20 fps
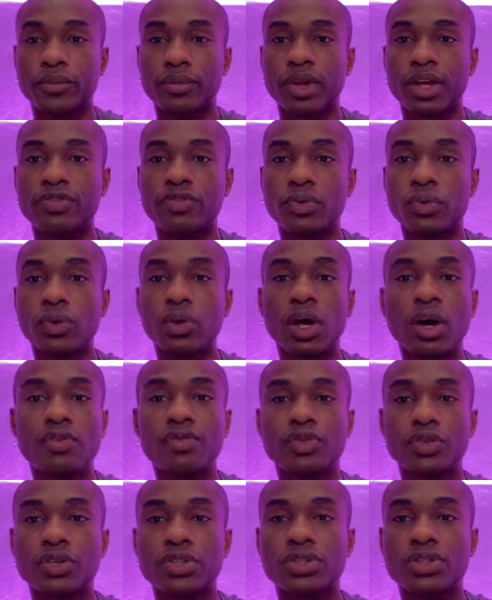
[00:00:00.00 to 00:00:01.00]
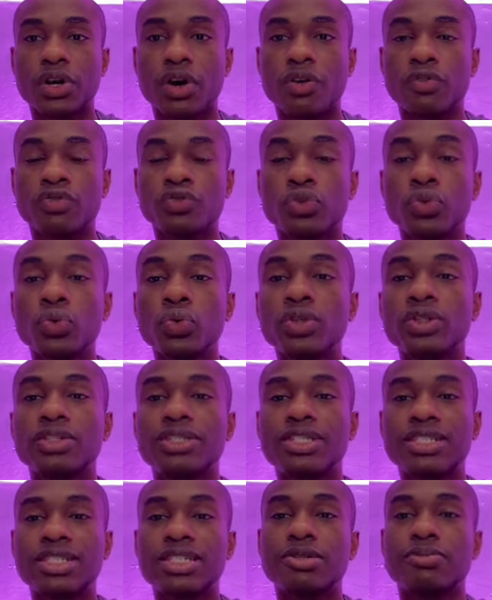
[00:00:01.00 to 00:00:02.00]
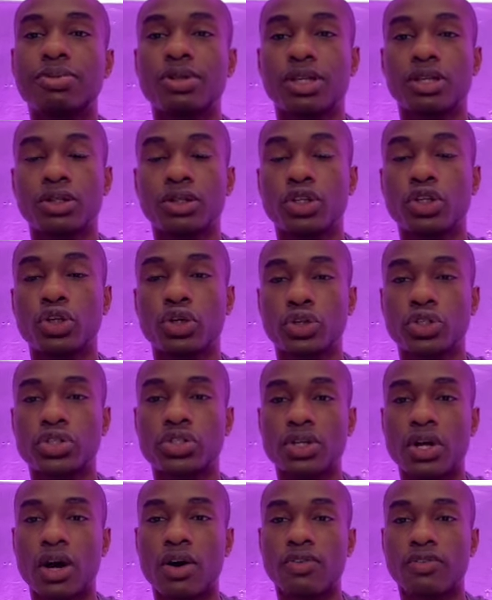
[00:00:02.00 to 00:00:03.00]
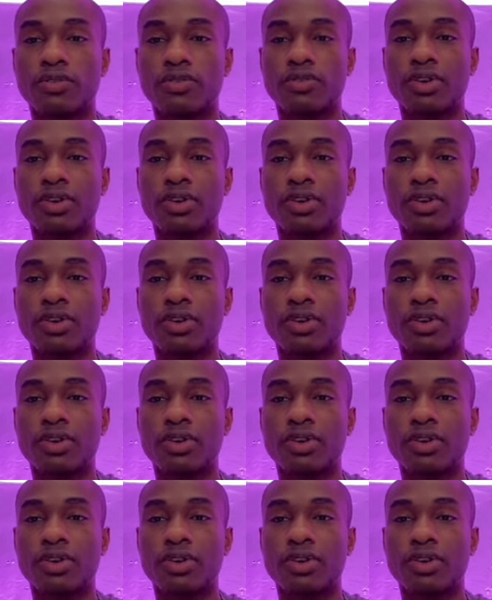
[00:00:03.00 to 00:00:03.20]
If you love yourself, you will discipline yourself.